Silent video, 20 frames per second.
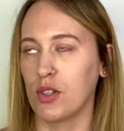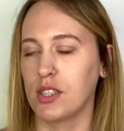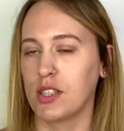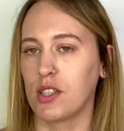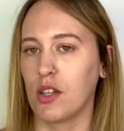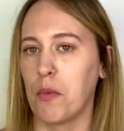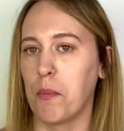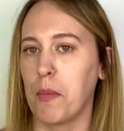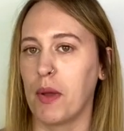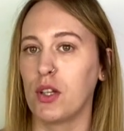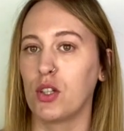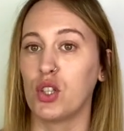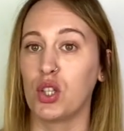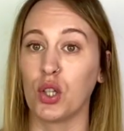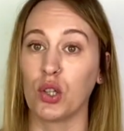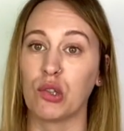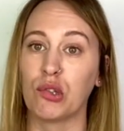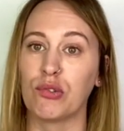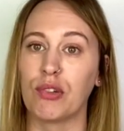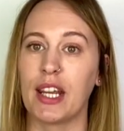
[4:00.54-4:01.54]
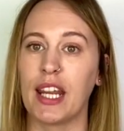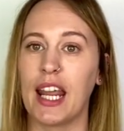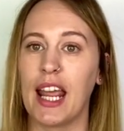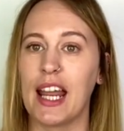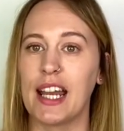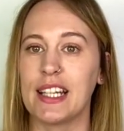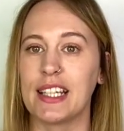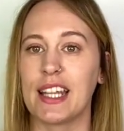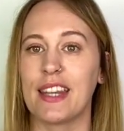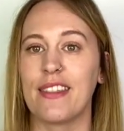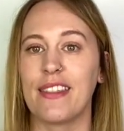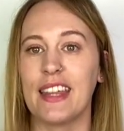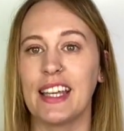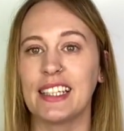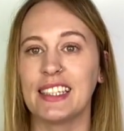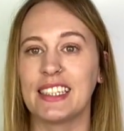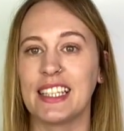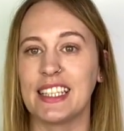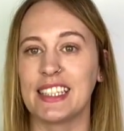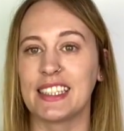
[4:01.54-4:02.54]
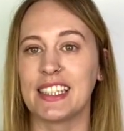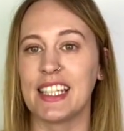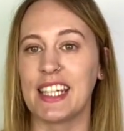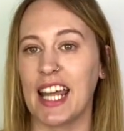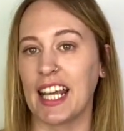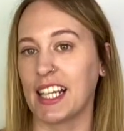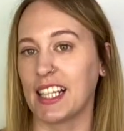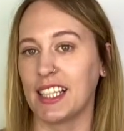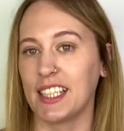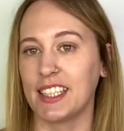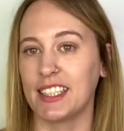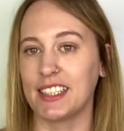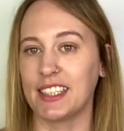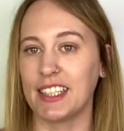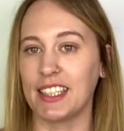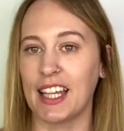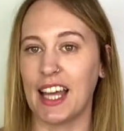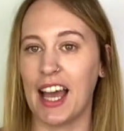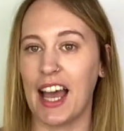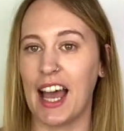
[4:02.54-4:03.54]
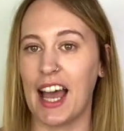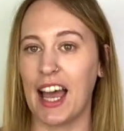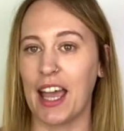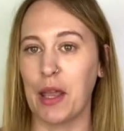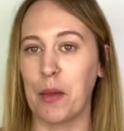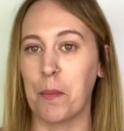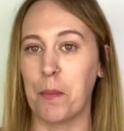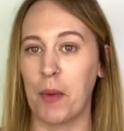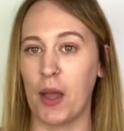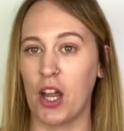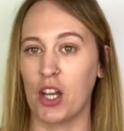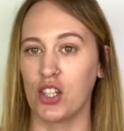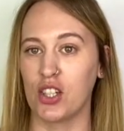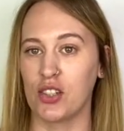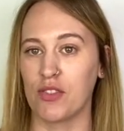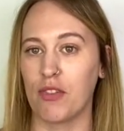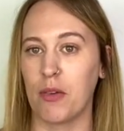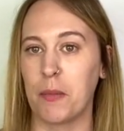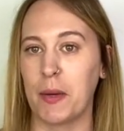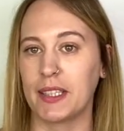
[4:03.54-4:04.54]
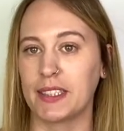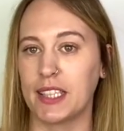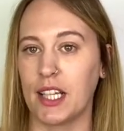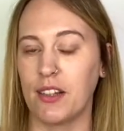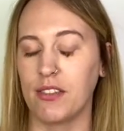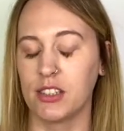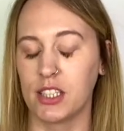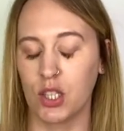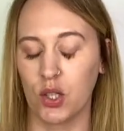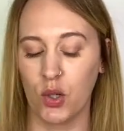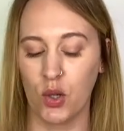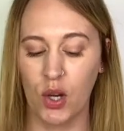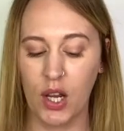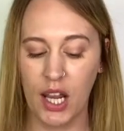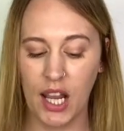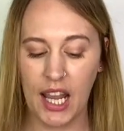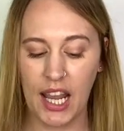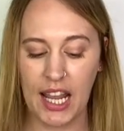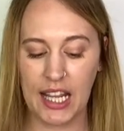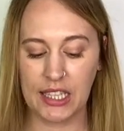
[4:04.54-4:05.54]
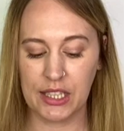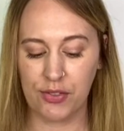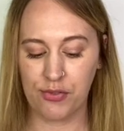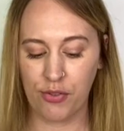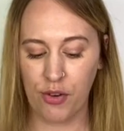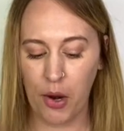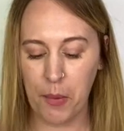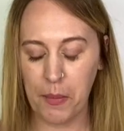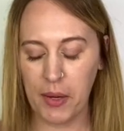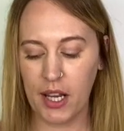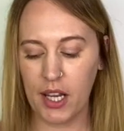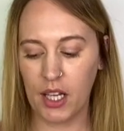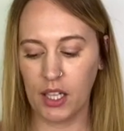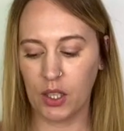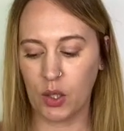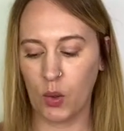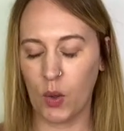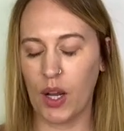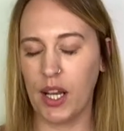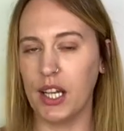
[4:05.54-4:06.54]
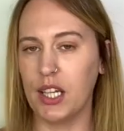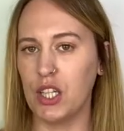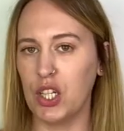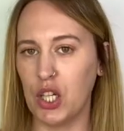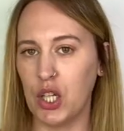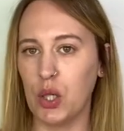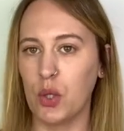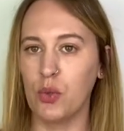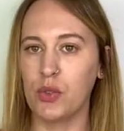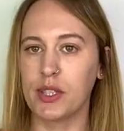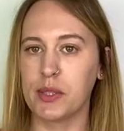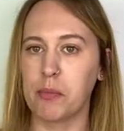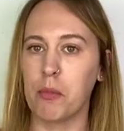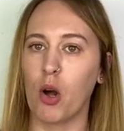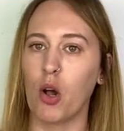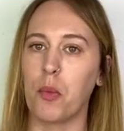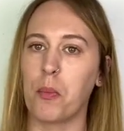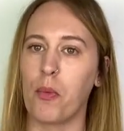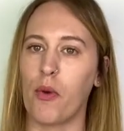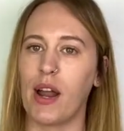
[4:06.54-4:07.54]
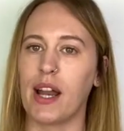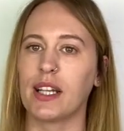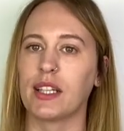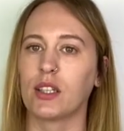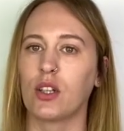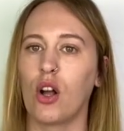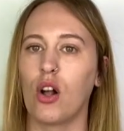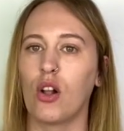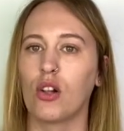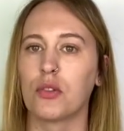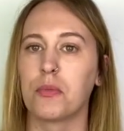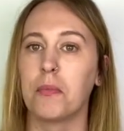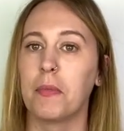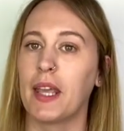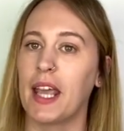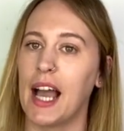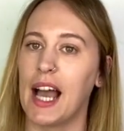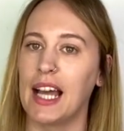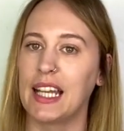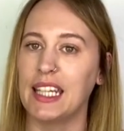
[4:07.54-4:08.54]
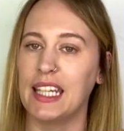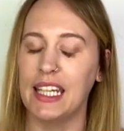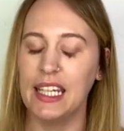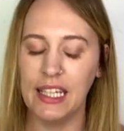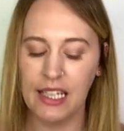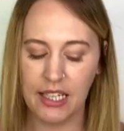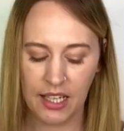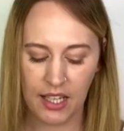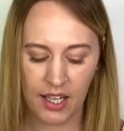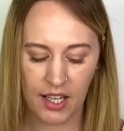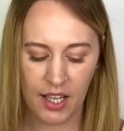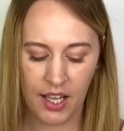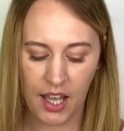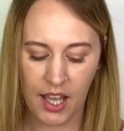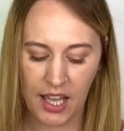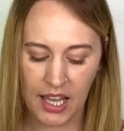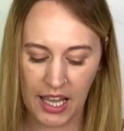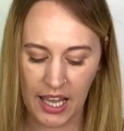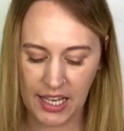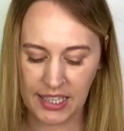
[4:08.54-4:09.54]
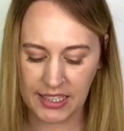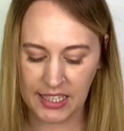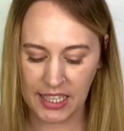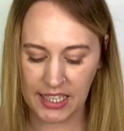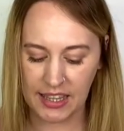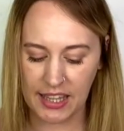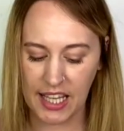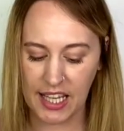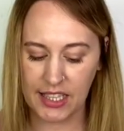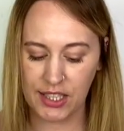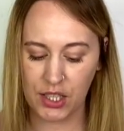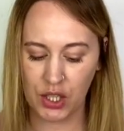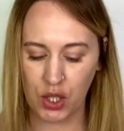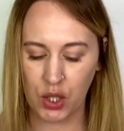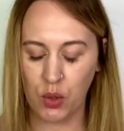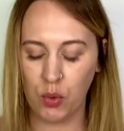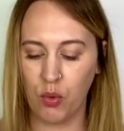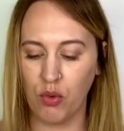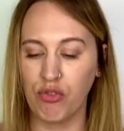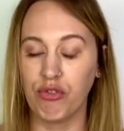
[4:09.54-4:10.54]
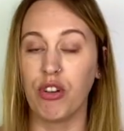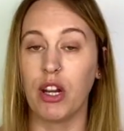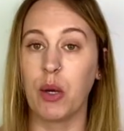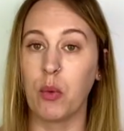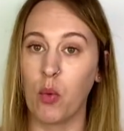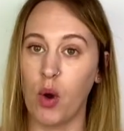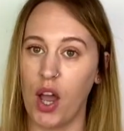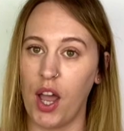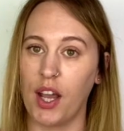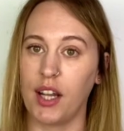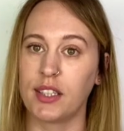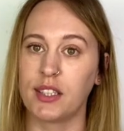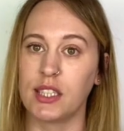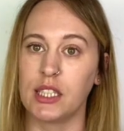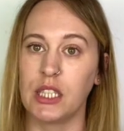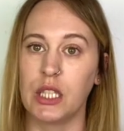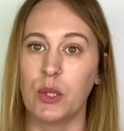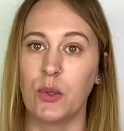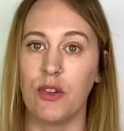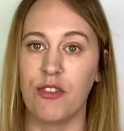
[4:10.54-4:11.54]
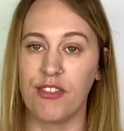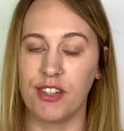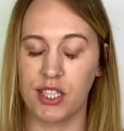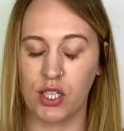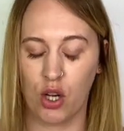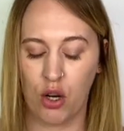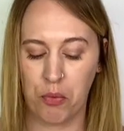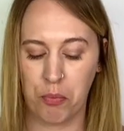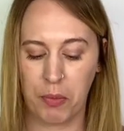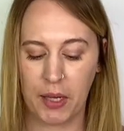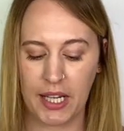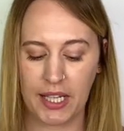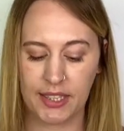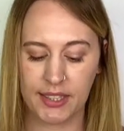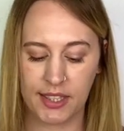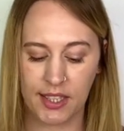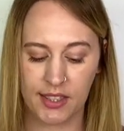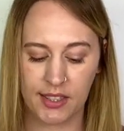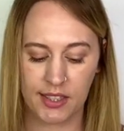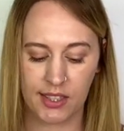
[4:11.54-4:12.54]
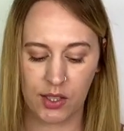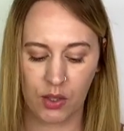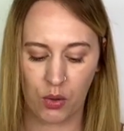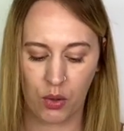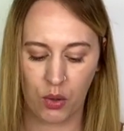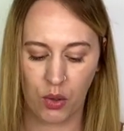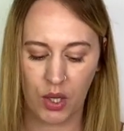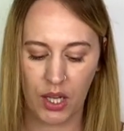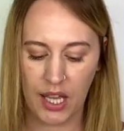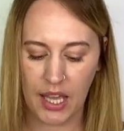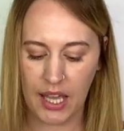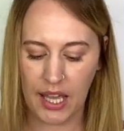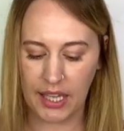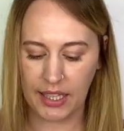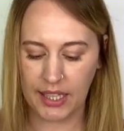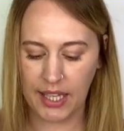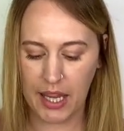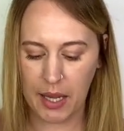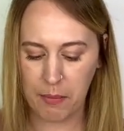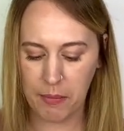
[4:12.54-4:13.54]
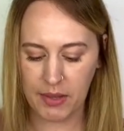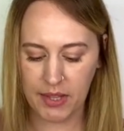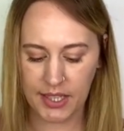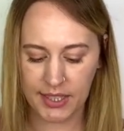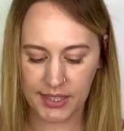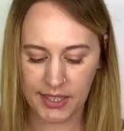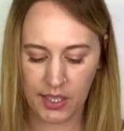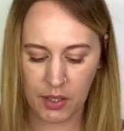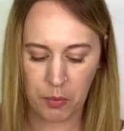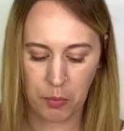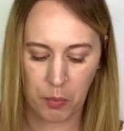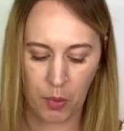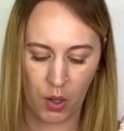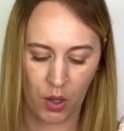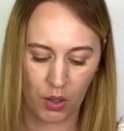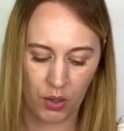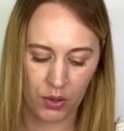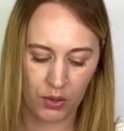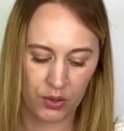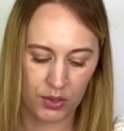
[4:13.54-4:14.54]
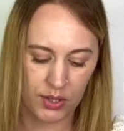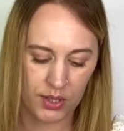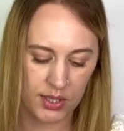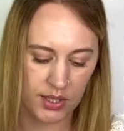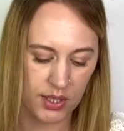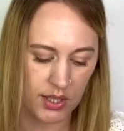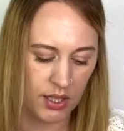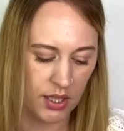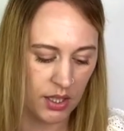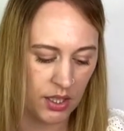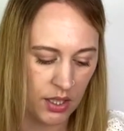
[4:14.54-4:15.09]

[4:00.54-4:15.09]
some jewellery, and this is the necklace that I purchased for myself. So it's from quite a new small brand called Miani, and they do reworked Louis Vuitton pieces. So it came in this little box.